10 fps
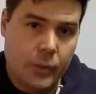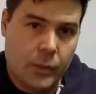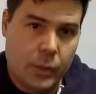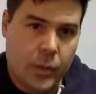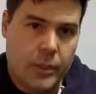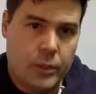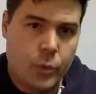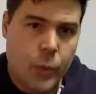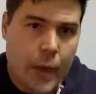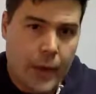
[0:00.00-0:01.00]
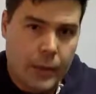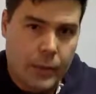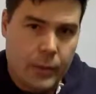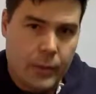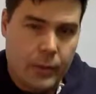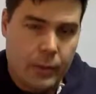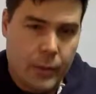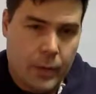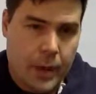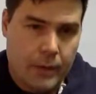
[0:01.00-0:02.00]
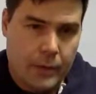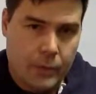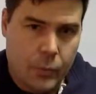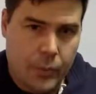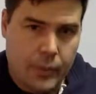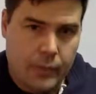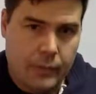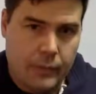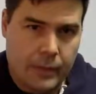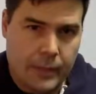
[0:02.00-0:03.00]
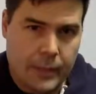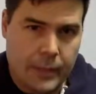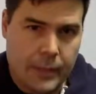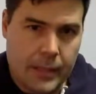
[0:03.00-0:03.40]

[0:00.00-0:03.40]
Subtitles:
is so intertwined with it when I'm divorcing from this.